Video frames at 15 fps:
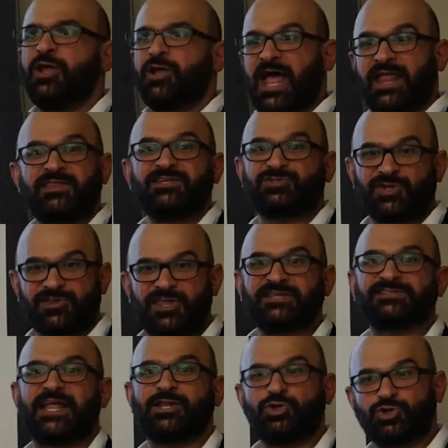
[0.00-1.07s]
And these are
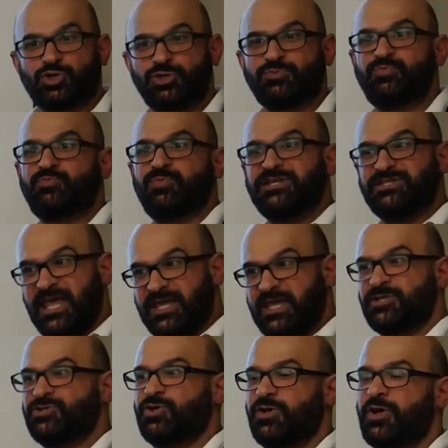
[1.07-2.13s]
things that you should be
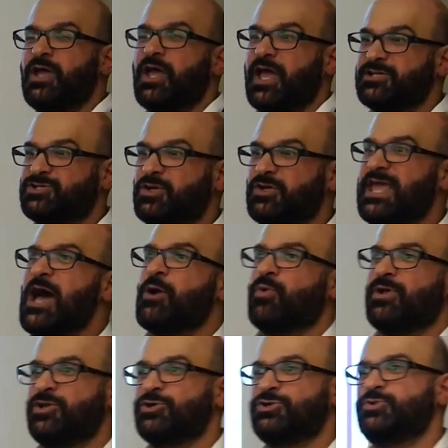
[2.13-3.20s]
taking to, into account
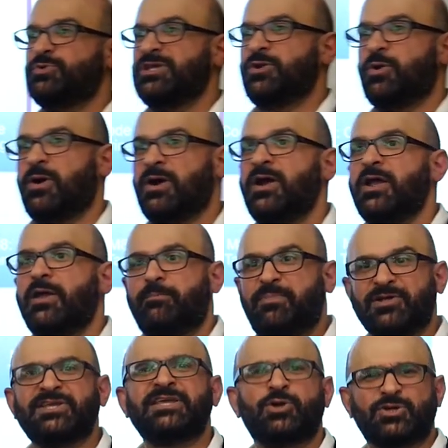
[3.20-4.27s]
when you're doing your
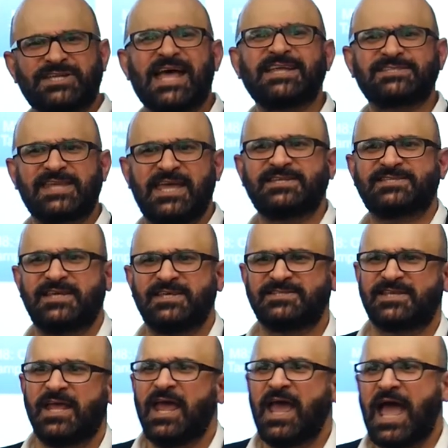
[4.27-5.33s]
building your test
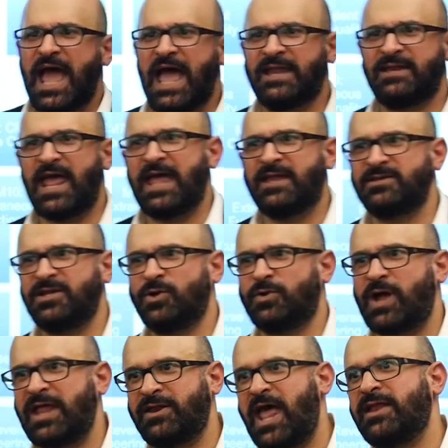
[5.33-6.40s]
cases and and you
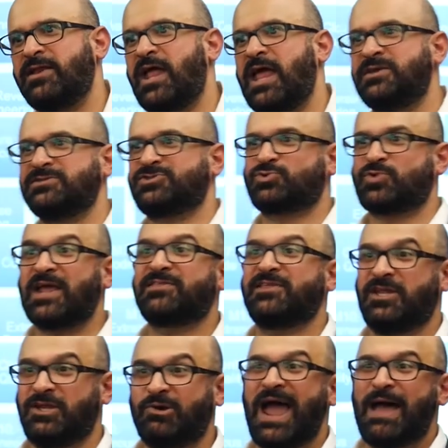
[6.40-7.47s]
know and and, and
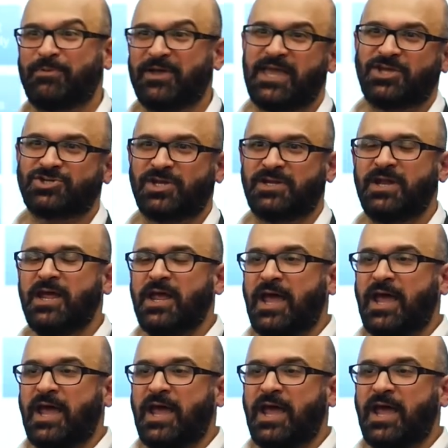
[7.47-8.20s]
strengthening your application.